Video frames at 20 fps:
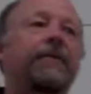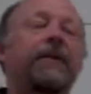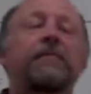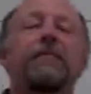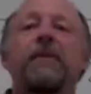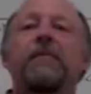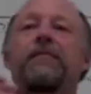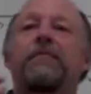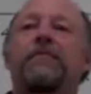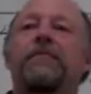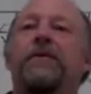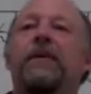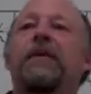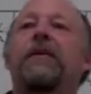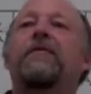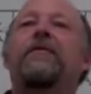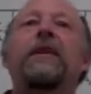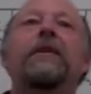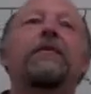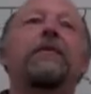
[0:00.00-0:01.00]
they be, they're
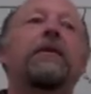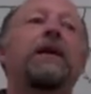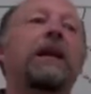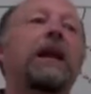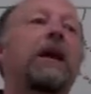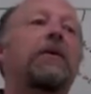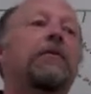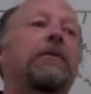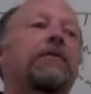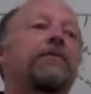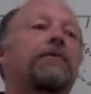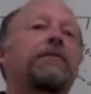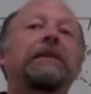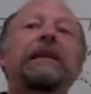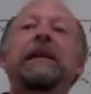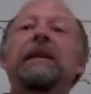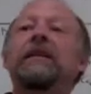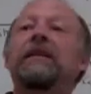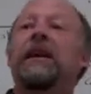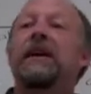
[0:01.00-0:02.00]
in favor right now of
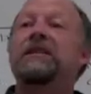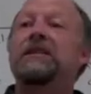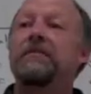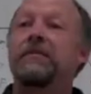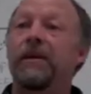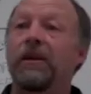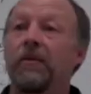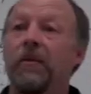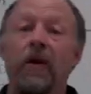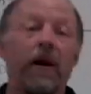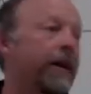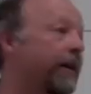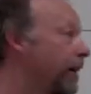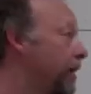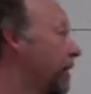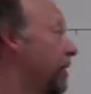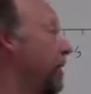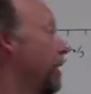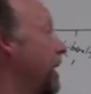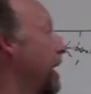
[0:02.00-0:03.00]
legalizing
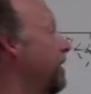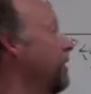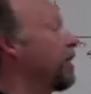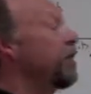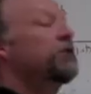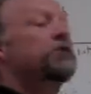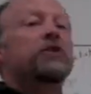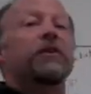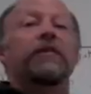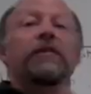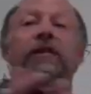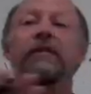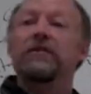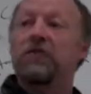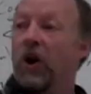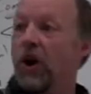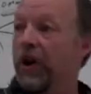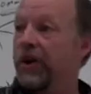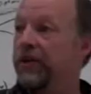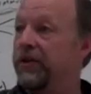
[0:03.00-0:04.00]
marijuana, and the conservatives
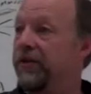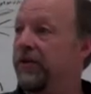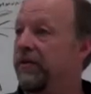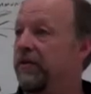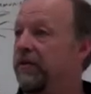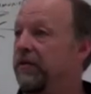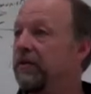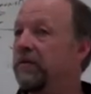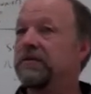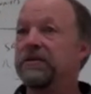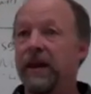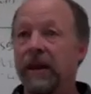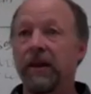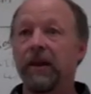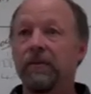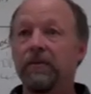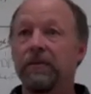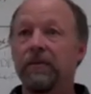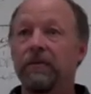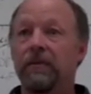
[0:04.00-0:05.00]
aren't. Does that
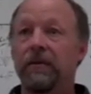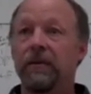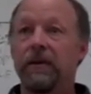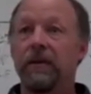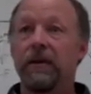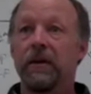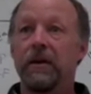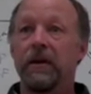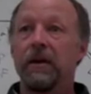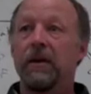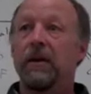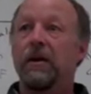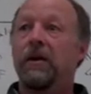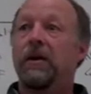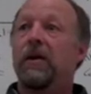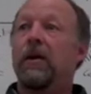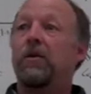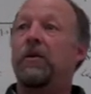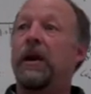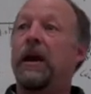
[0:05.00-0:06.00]
help?
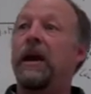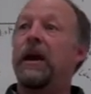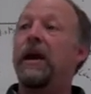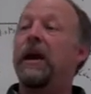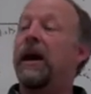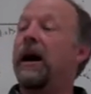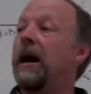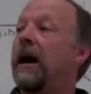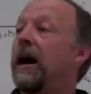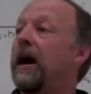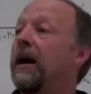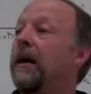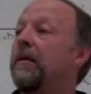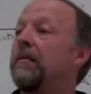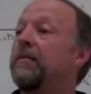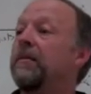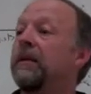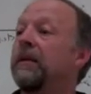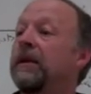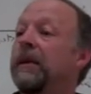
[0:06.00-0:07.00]
Okay,
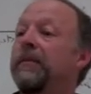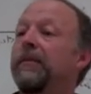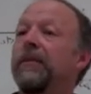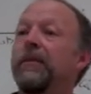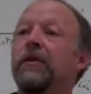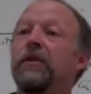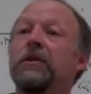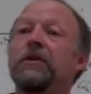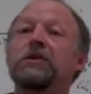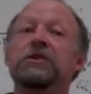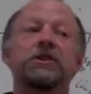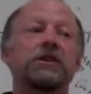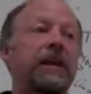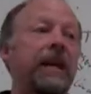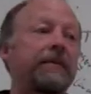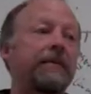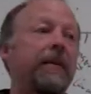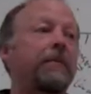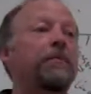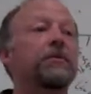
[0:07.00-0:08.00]
um, liberals
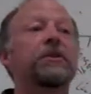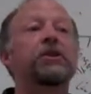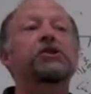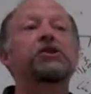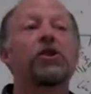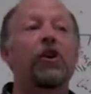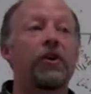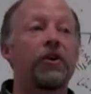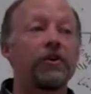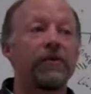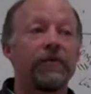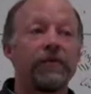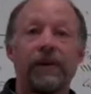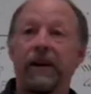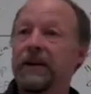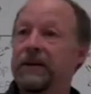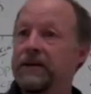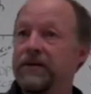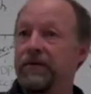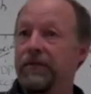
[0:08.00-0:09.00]
came up with the Charter of
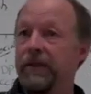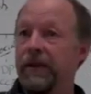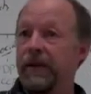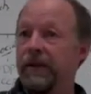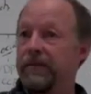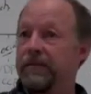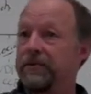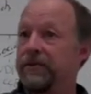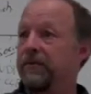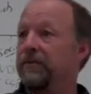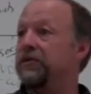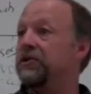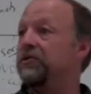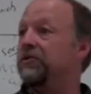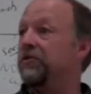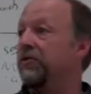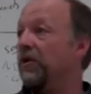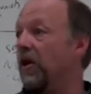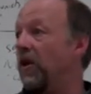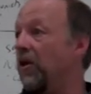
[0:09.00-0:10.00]
Rights and Freedoms. So it was
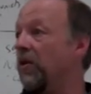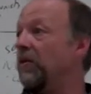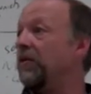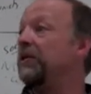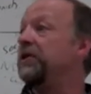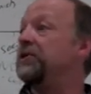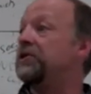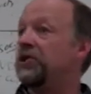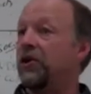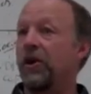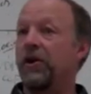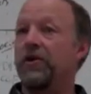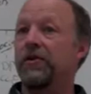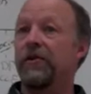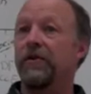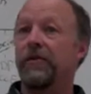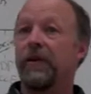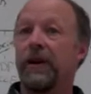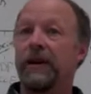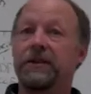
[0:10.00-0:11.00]
Trudeau with his Charter
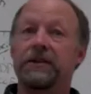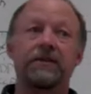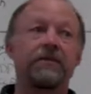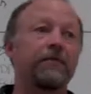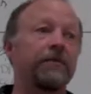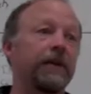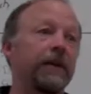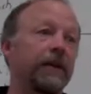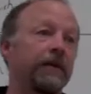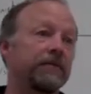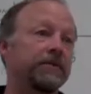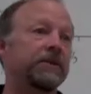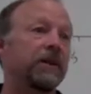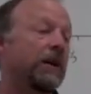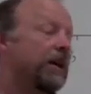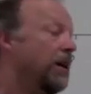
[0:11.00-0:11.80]
of Rights and Freedoms.